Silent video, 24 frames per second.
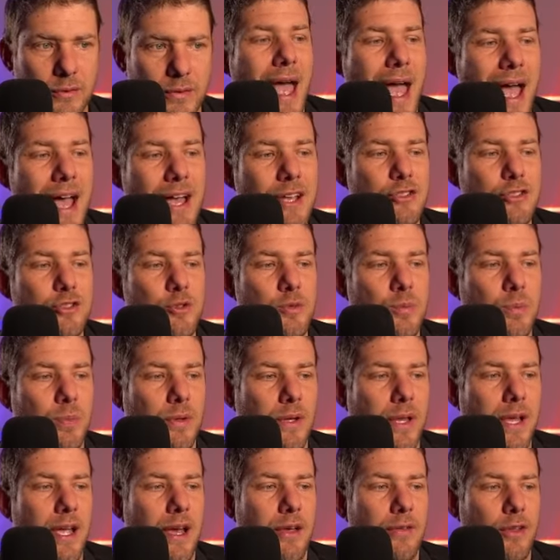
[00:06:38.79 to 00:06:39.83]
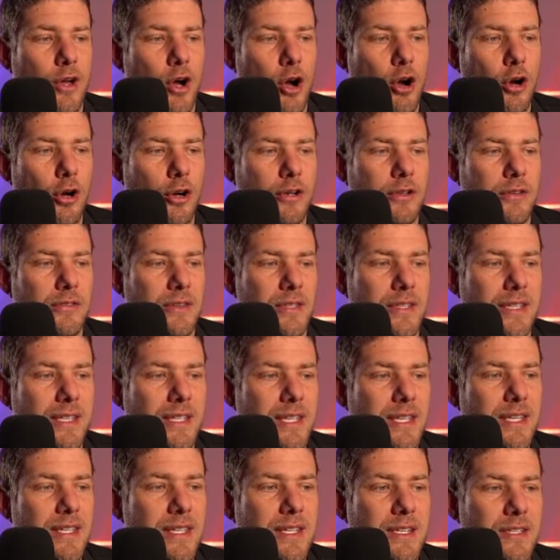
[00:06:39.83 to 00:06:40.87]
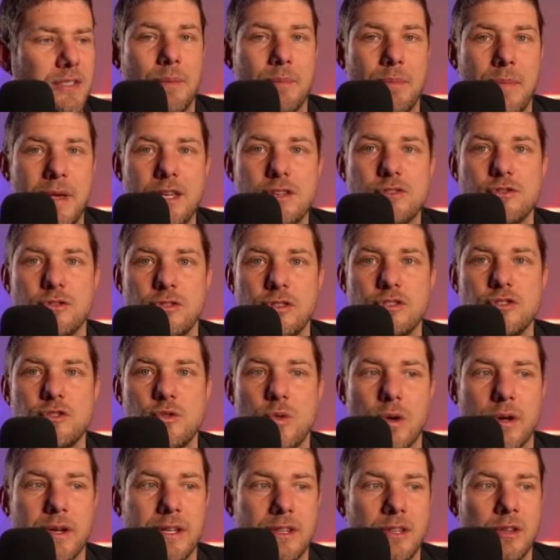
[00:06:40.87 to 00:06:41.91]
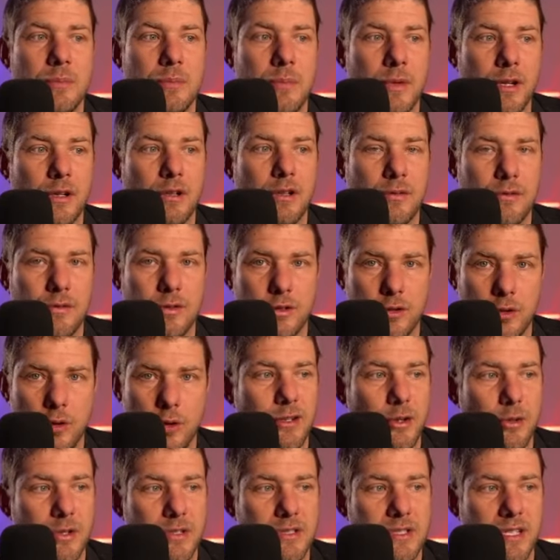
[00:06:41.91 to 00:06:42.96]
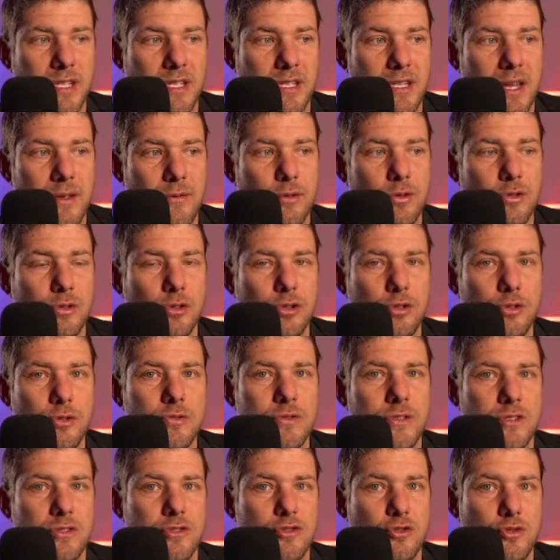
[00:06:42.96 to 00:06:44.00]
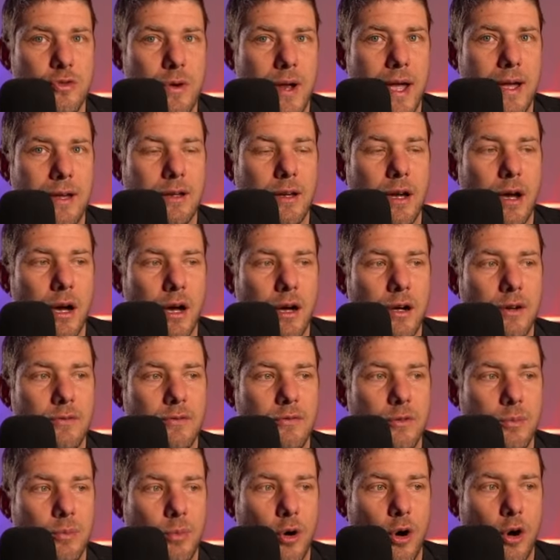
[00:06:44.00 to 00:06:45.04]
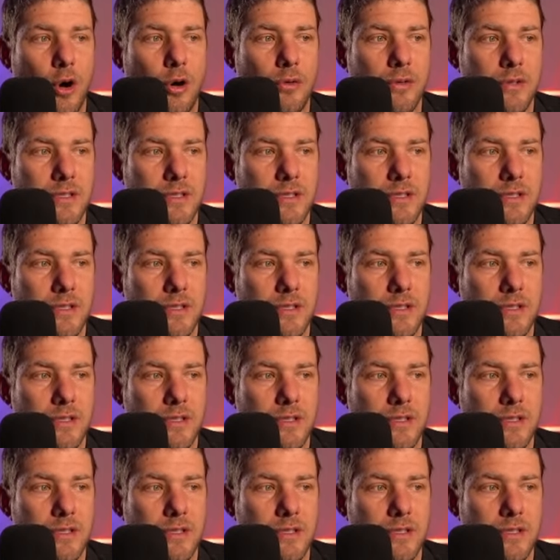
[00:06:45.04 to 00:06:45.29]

Now, as you play on the arc, the key is make sure that you are in the middle of the goal. Notice that he never loses track of the ball.